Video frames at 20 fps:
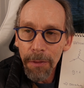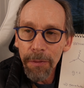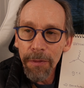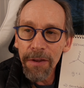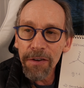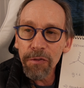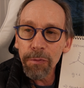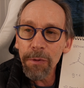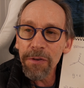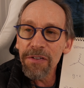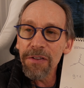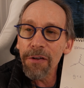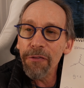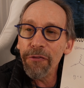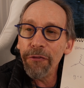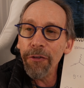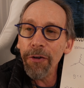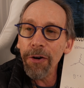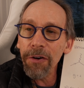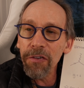This was the
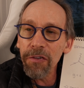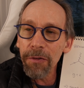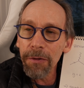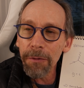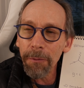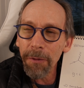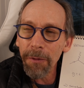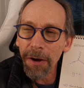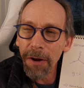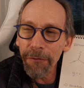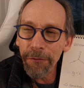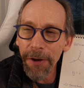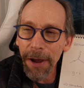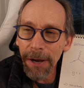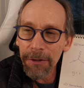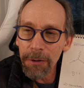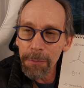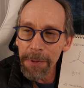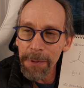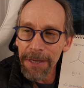first
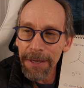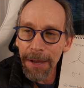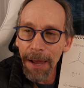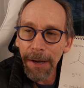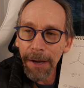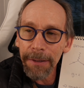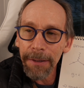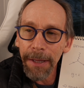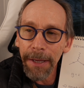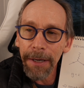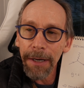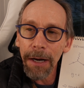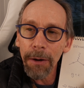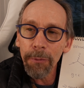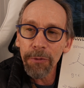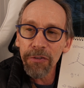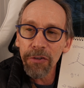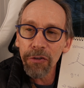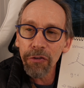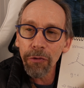effect to be calculated,
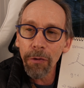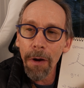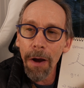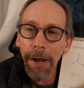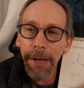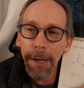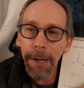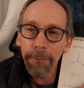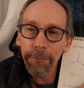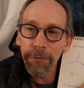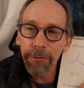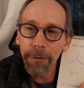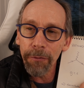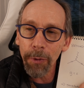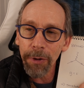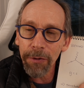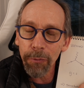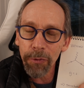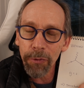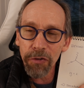and was a triumph of
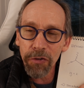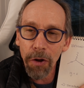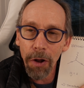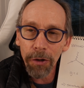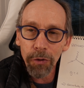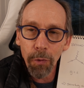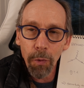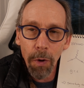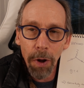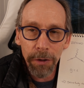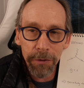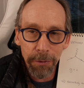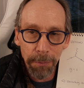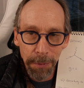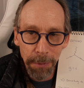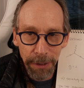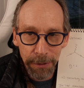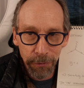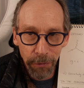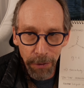what was called
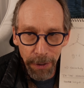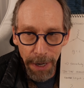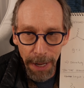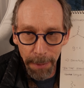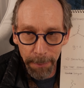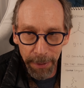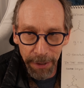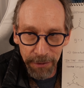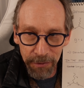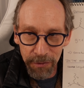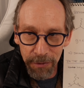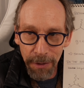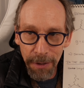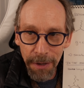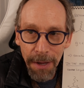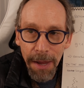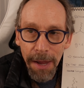quantum electrodynamics,